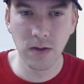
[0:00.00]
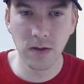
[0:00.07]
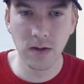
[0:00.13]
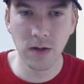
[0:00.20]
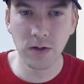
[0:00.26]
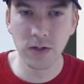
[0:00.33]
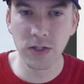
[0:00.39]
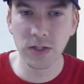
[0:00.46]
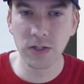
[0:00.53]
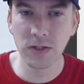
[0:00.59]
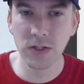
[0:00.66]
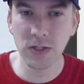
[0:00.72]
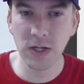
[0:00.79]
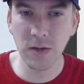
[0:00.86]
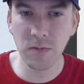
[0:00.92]
Just
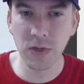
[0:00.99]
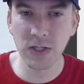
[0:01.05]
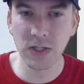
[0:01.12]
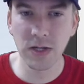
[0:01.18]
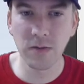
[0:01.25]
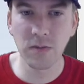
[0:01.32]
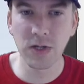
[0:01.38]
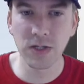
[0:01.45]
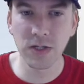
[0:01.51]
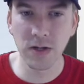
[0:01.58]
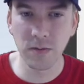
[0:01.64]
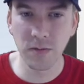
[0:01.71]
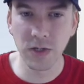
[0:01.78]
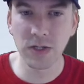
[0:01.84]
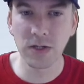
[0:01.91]
step by step by step
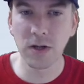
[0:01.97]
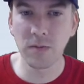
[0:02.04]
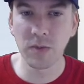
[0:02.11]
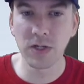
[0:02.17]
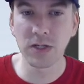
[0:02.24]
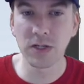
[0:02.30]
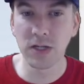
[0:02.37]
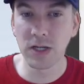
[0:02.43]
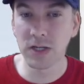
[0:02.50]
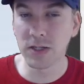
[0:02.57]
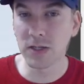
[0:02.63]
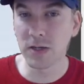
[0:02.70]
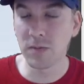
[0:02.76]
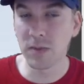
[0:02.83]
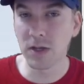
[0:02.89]
by step until it hits
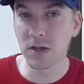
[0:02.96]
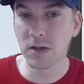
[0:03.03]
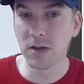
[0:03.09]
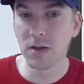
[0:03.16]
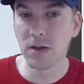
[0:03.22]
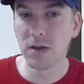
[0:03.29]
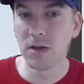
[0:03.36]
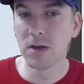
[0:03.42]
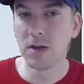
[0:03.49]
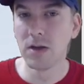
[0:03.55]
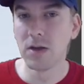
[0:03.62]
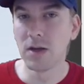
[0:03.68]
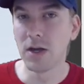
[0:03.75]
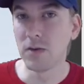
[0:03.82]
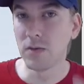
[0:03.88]
something.
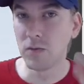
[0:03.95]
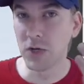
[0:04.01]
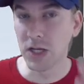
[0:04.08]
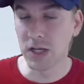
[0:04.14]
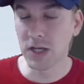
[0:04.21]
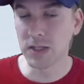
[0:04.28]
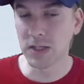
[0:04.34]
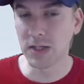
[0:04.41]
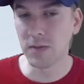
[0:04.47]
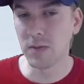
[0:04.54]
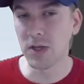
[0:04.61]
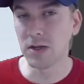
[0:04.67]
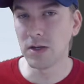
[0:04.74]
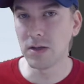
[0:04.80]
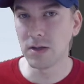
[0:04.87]
And when it hits
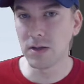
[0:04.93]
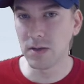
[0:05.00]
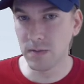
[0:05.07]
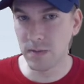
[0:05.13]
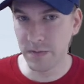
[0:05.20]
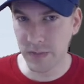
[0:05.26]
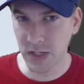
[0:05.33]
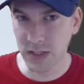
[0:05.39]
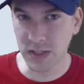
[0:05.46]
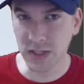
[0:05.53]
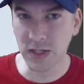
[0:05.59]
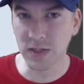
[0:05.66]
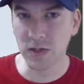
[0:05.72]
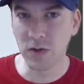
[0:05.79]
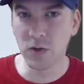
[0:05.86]
something, it
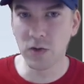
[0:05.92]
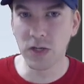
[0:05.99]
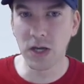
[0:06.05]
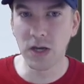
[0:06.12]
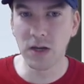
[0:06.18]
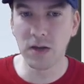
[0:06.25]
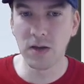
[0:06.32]
sets OK